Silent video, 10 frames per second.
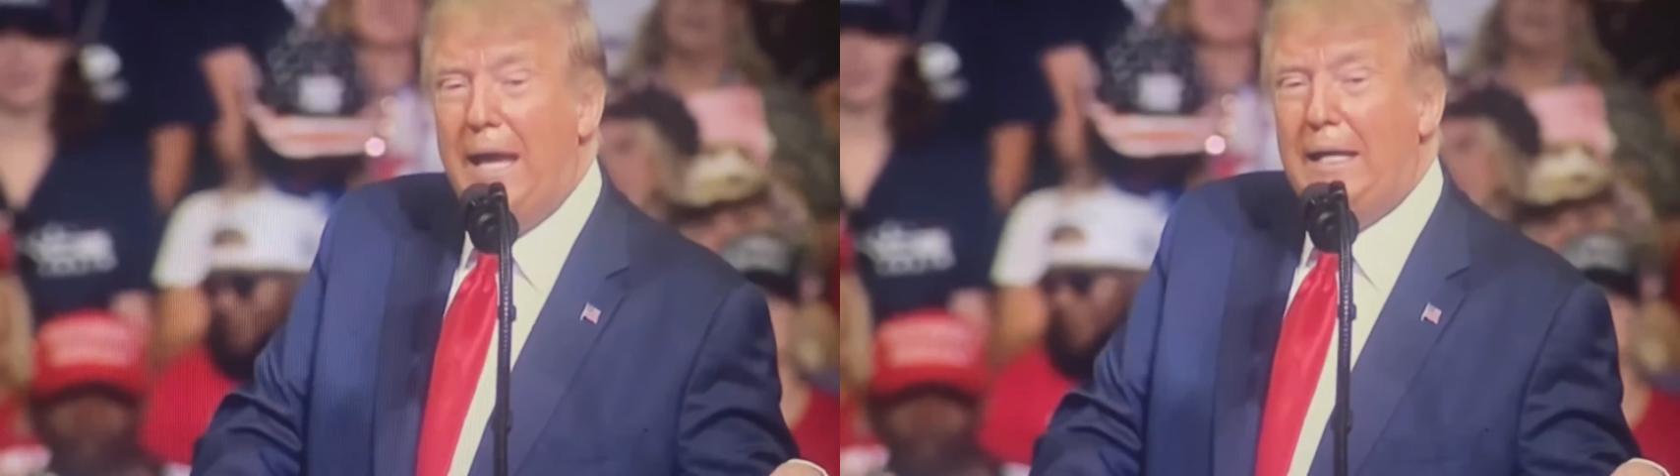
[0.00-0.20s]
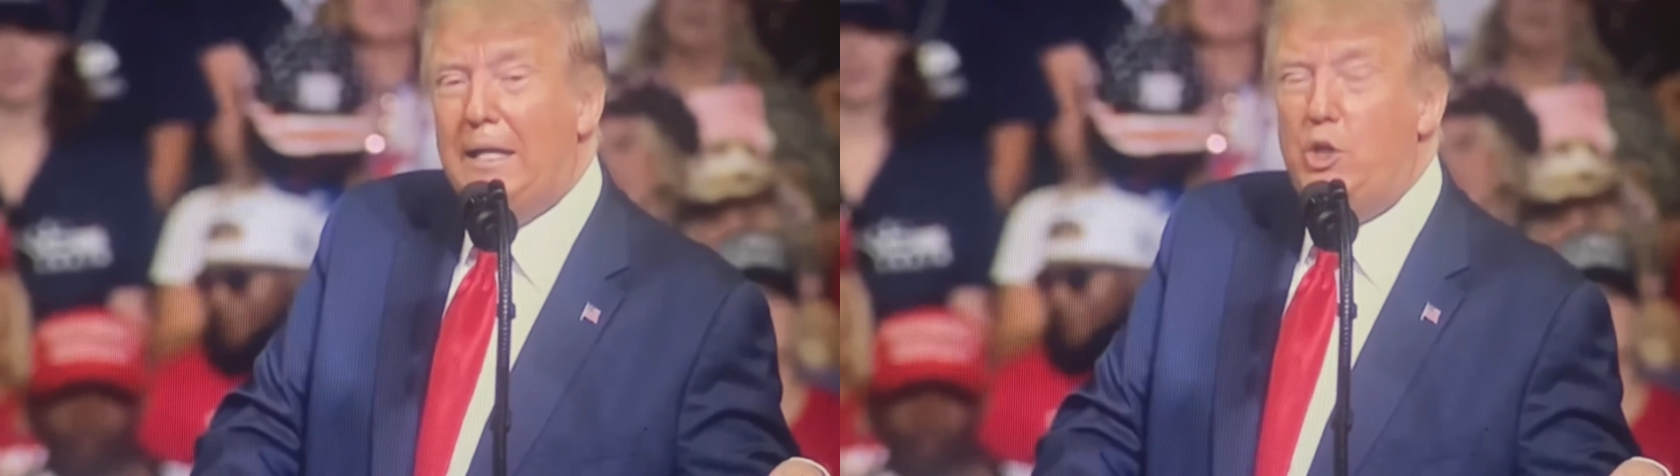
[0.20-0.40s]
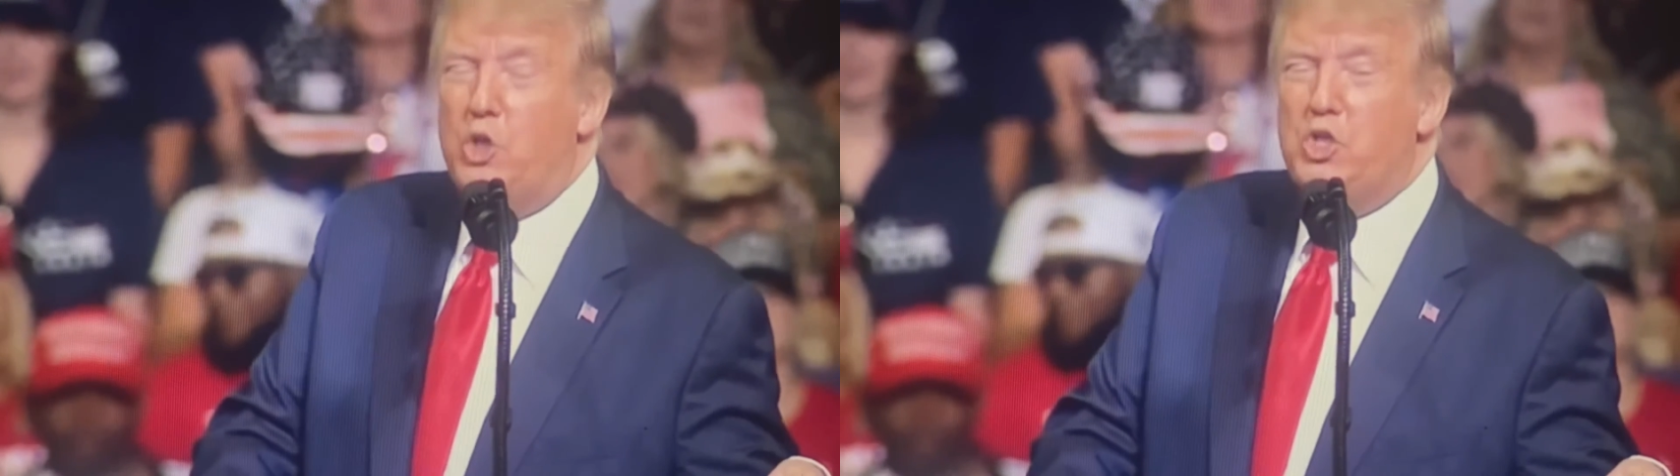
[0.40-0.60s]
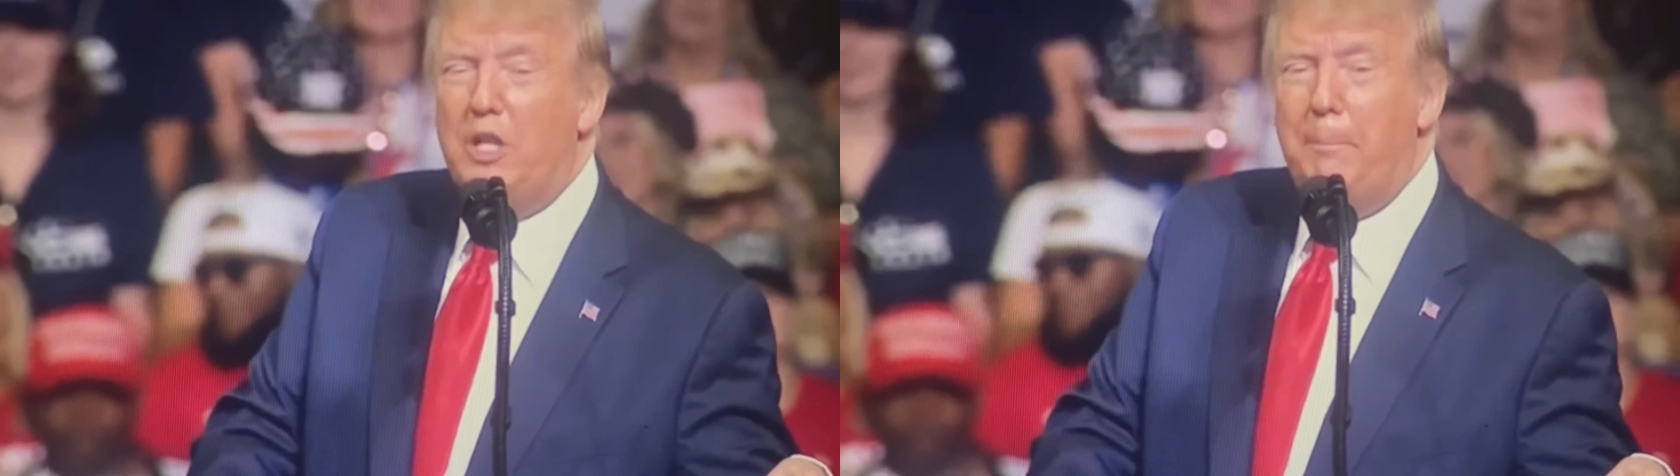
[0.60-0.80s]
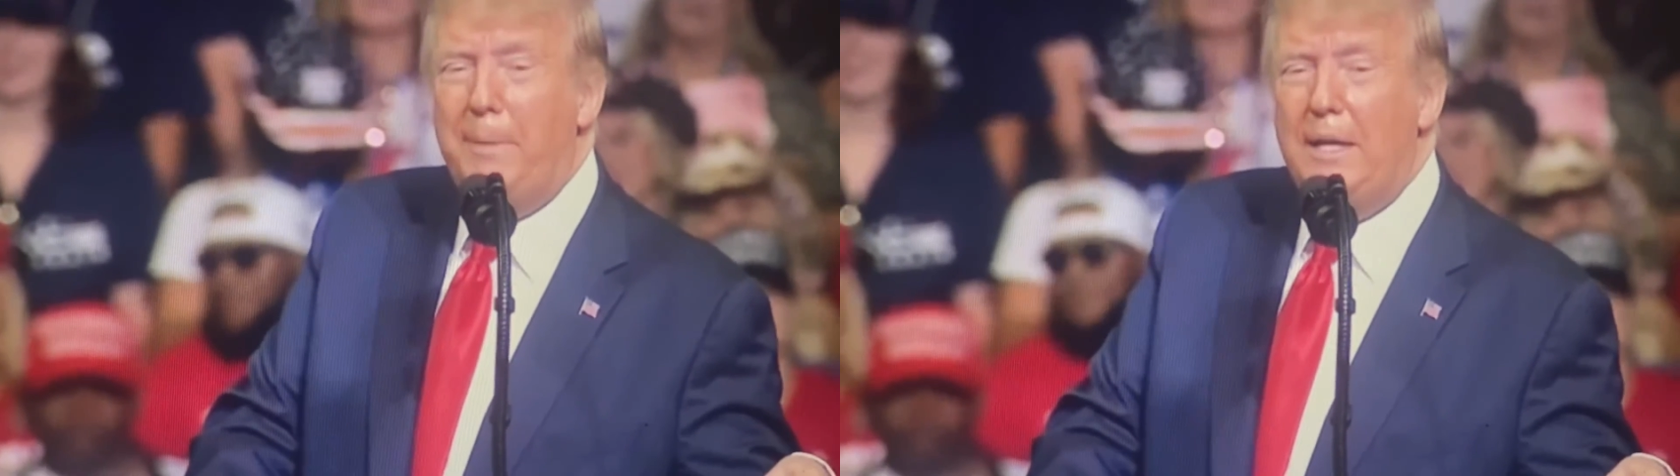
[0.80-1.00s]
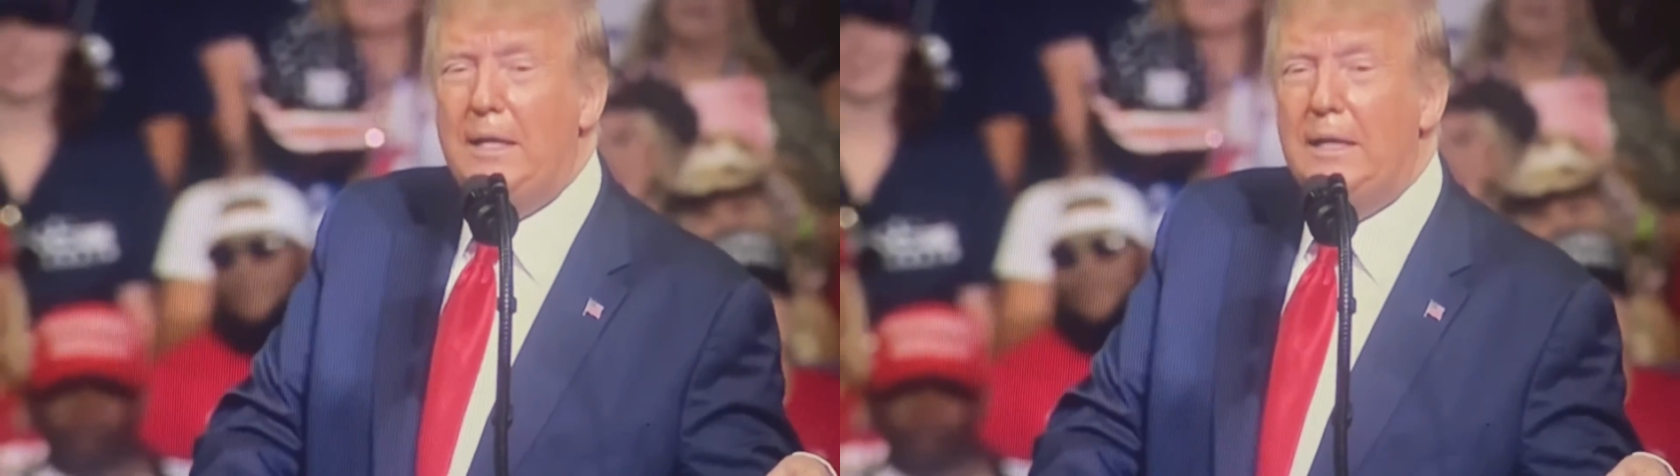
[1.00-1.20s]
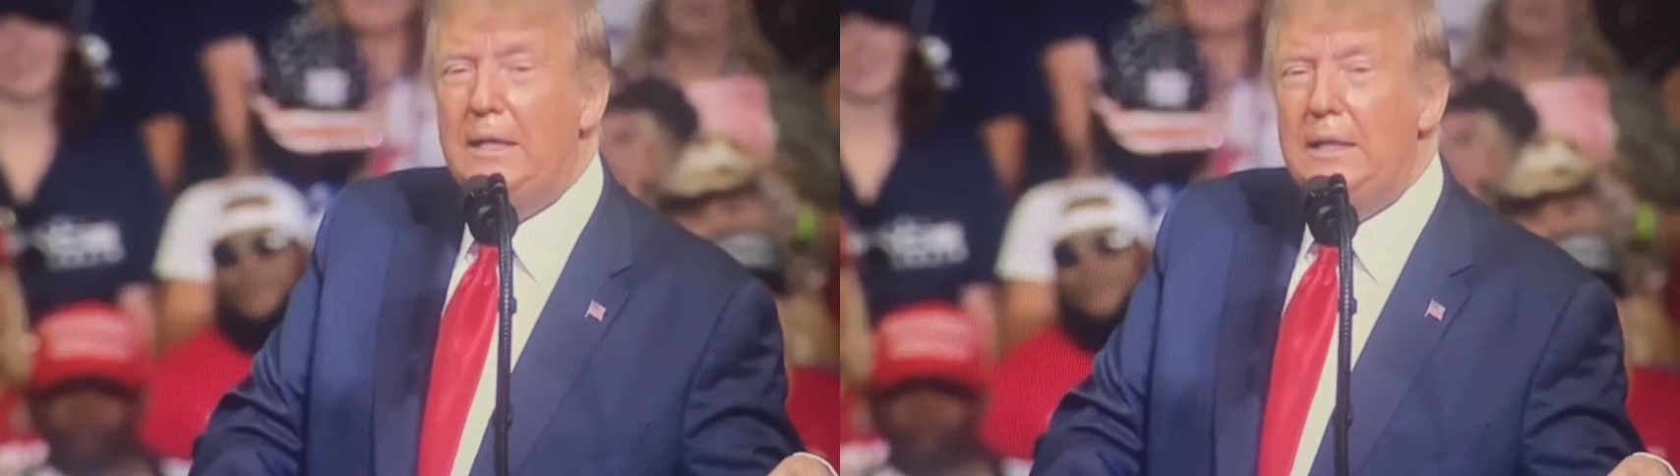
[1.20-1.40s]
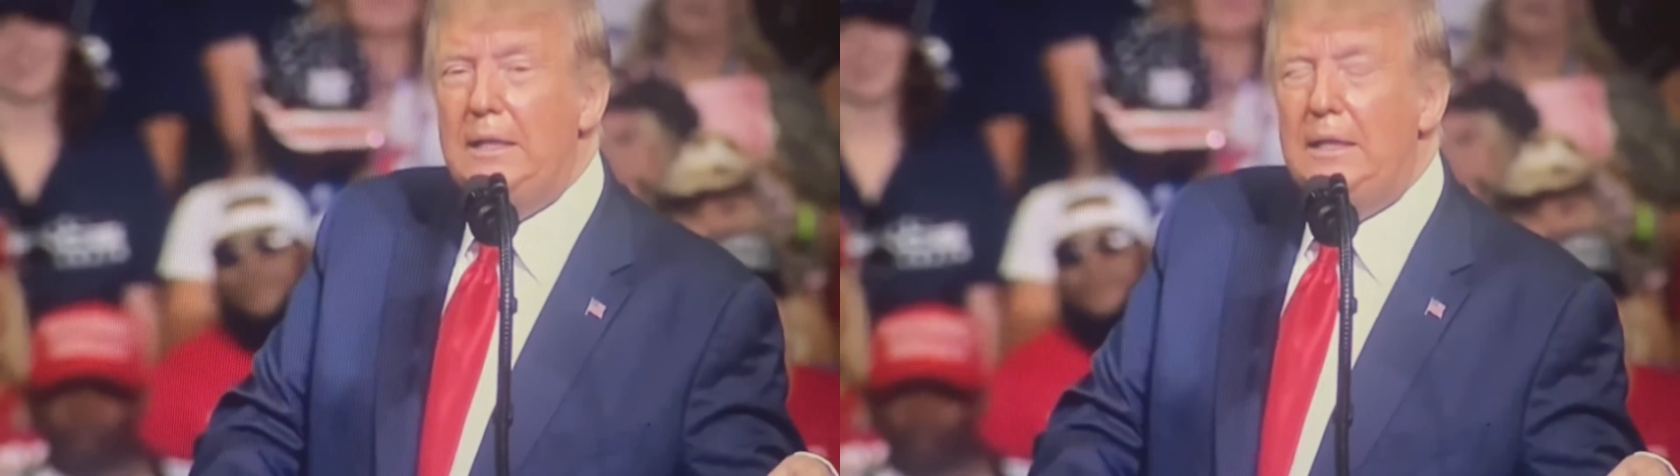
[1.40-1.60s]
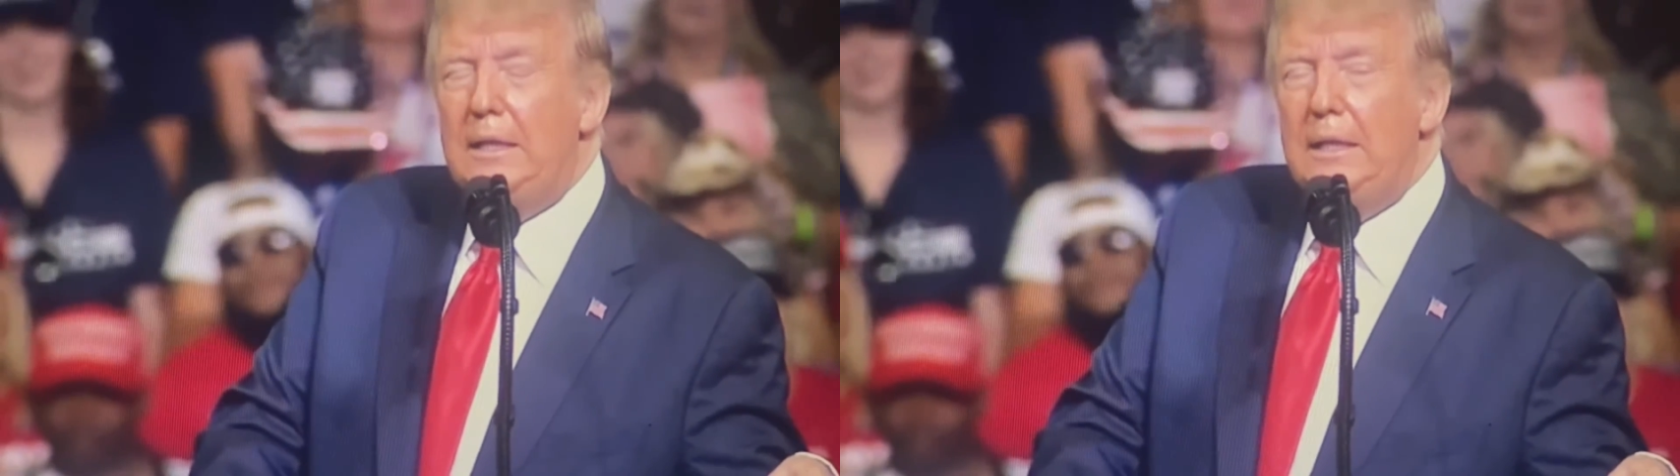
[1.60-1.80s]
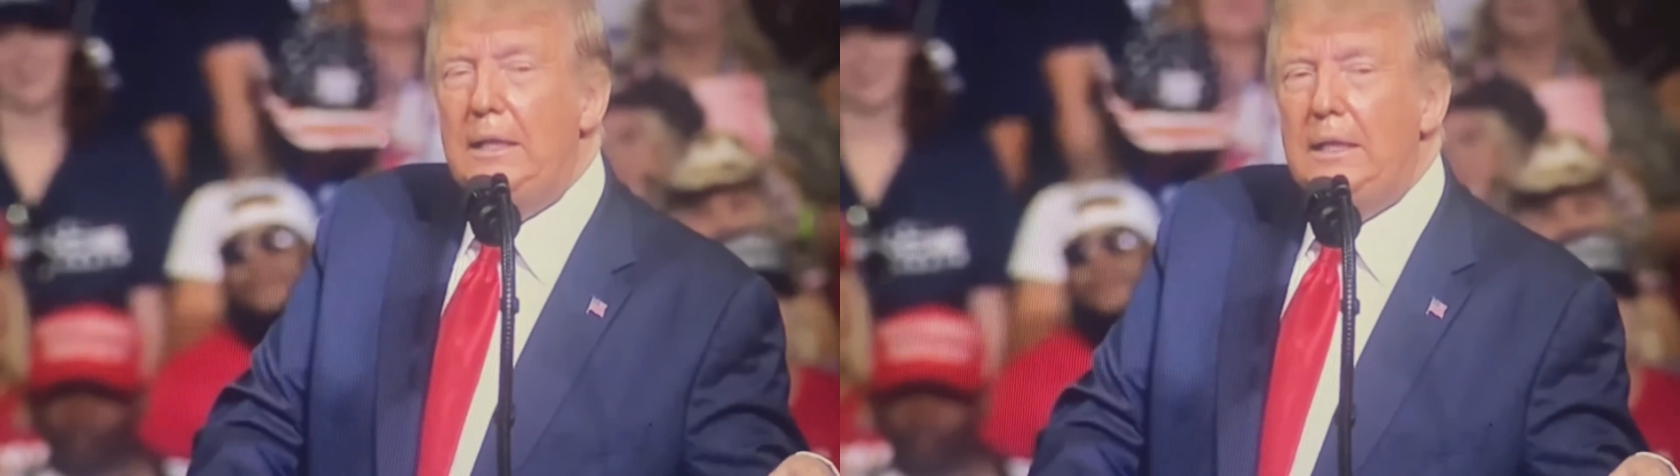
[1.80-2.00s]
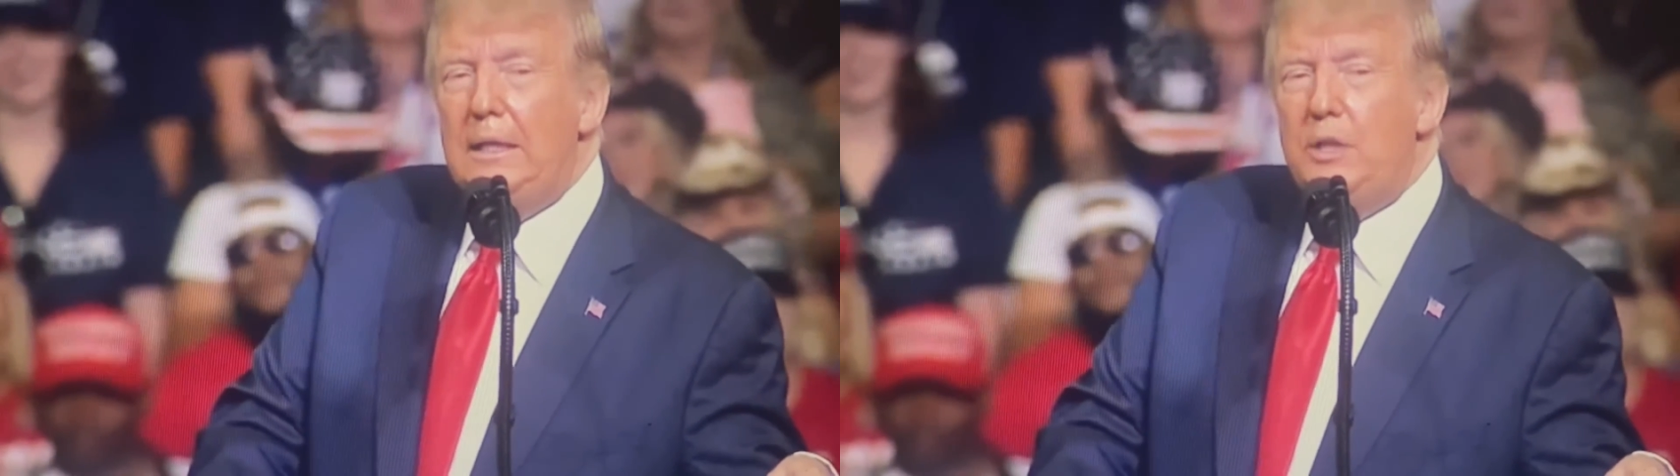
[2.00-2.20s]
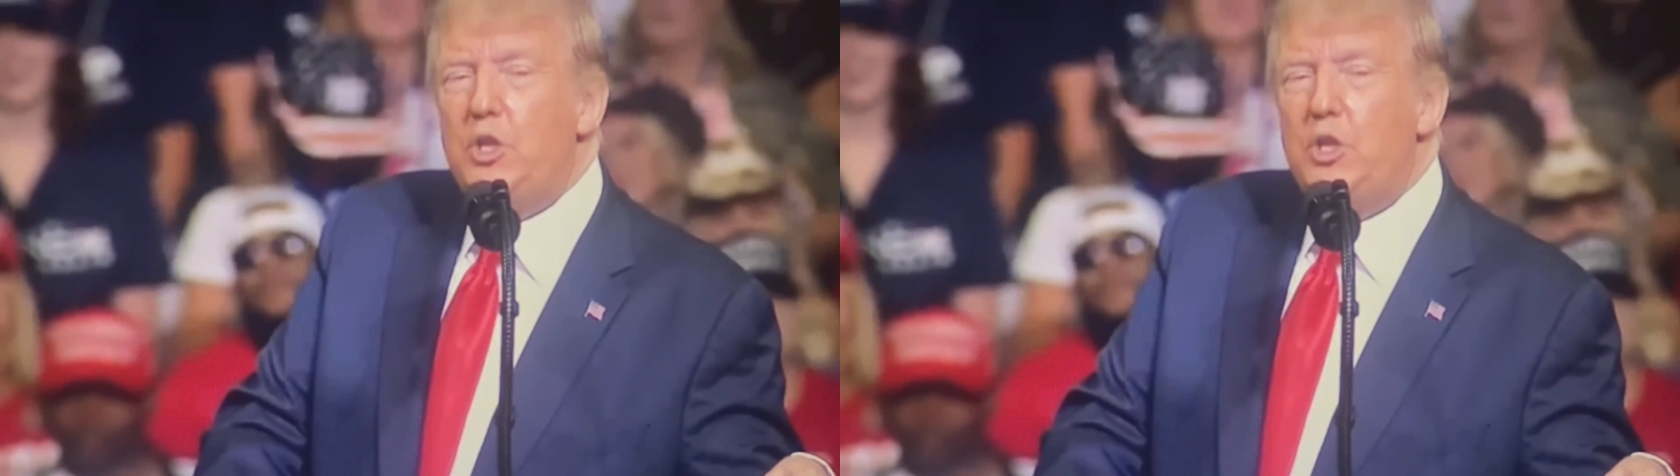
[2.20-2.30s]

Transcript: and you're sleeping? So